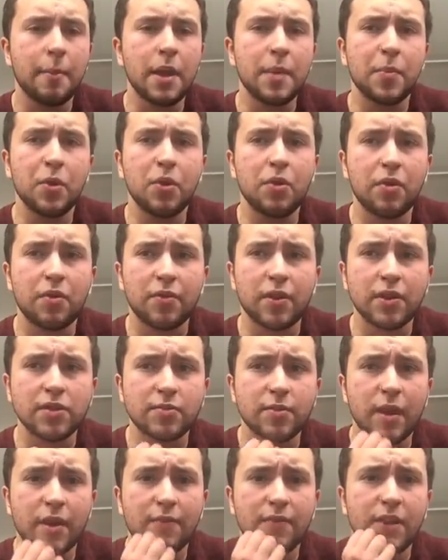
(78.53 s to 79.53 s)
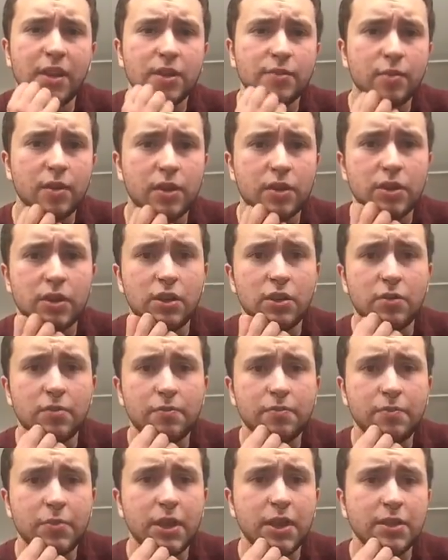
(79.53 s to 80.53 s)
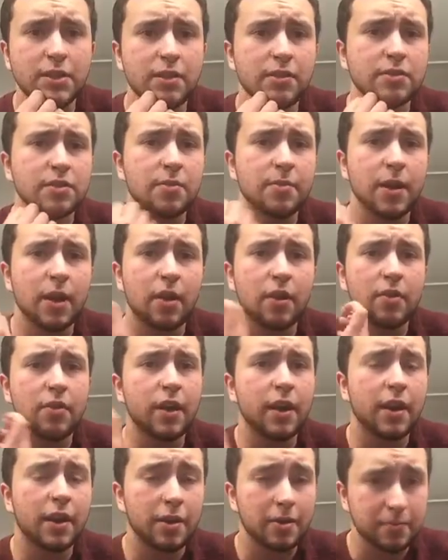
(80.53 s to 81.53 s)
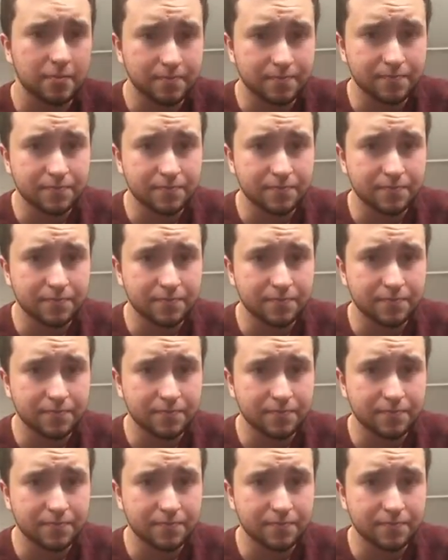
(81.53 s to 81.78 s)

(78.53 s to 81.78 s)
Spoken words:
People who were friends with me on Facebook knew because I was coming out on there.